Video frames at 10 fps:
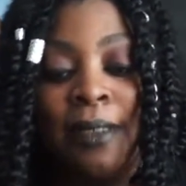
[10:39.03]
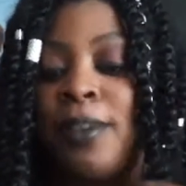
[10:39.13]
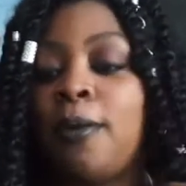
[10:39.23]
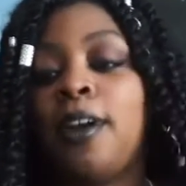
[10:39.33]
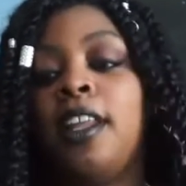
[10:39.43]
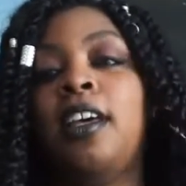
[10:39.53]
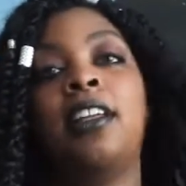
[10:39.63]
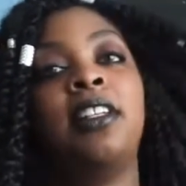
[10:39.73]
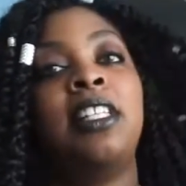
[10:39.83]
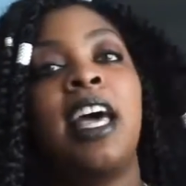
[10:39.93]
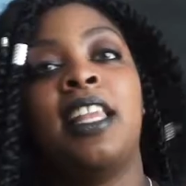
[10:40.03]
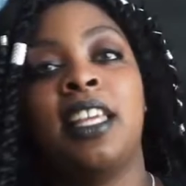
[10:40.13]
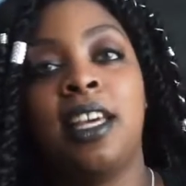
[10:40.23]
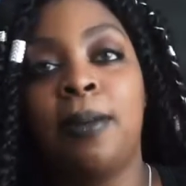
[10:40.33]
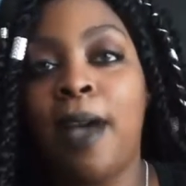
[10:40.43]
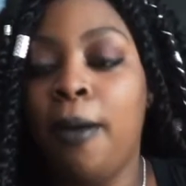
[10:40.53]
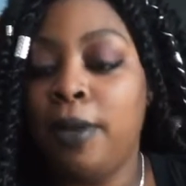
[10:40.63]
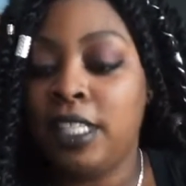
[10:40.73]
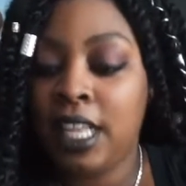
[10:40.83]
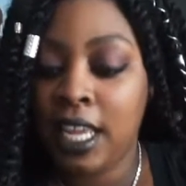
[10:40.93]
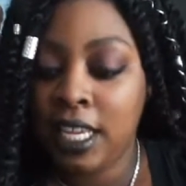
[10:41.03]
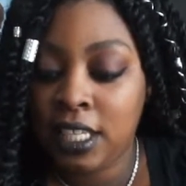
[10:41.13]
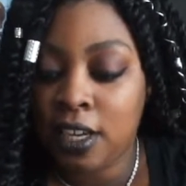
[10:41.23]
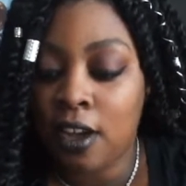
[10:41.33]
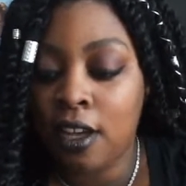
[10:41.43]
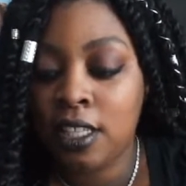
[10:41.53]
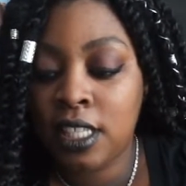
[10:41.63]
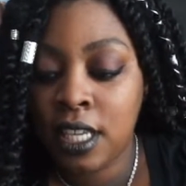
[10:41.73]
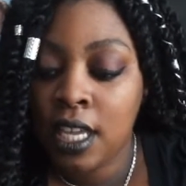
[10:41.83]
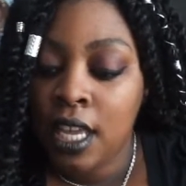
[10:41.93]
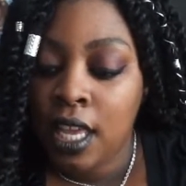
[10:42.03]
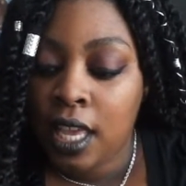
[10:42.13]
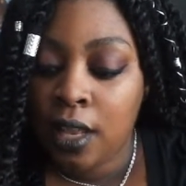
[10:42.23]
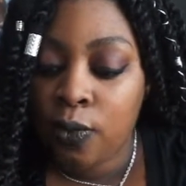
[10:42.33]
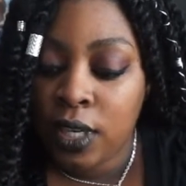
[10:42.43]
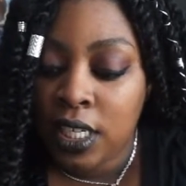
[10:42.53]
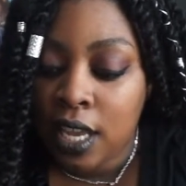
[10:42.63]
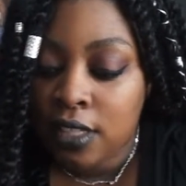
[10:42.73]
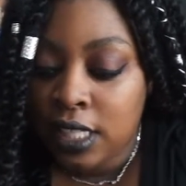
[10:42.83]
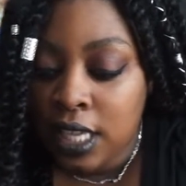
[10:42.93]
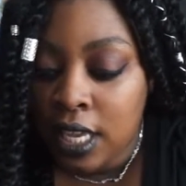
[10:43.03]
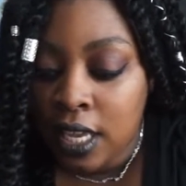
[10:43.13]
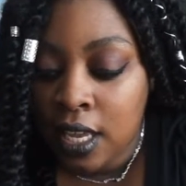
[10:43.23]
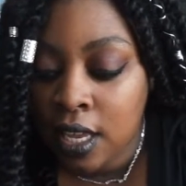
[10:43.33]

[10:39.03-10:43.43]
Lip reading: I'm gonna tally up how much they each cost, and we shall see.